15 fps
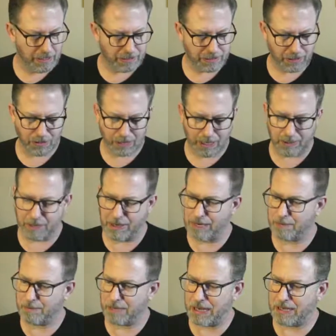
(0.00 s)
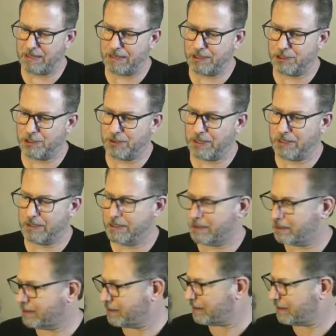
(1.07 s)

So I am kind of enjoying the